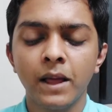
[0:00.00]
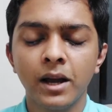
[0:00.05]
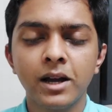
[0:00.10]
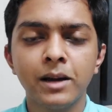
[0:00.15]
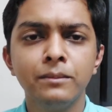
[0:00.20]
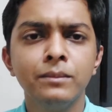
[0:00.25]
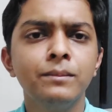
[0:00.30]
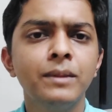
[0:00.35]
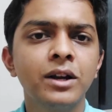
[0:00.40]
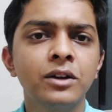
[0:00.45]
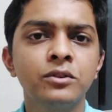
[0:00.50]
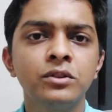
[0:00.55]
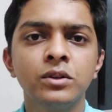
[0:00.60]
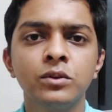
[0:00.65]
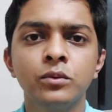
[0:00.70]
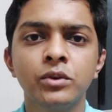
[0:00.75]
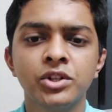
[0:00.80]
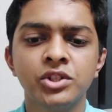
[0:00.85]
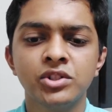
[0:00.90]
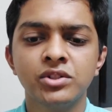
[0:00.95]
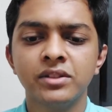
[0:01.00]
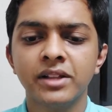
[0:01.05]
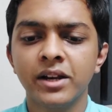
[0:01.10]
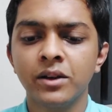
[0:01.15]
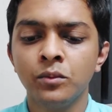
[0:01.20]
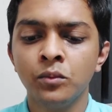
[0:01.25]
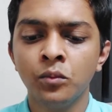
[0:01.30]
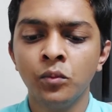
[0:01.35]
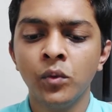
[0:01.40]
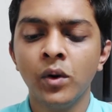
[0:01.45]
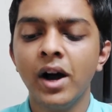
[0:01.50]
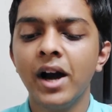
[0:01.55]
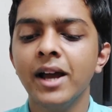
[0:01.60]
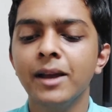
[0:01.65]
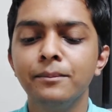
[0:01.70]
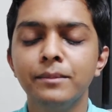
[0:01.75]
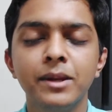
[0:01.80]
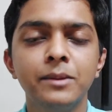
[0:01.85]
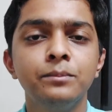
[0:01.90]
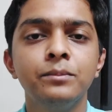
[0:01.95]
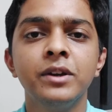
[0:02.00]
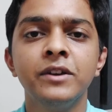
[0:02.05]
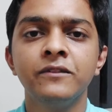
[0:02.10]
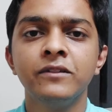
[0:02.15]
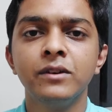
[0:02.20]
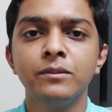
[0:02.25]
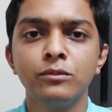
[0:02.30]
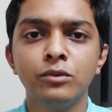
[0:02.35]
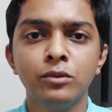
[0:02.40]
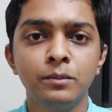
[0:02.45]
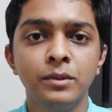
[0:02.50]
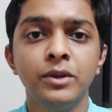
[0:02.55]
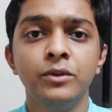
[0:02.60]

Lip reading: Now coming back to the question that why men prefer more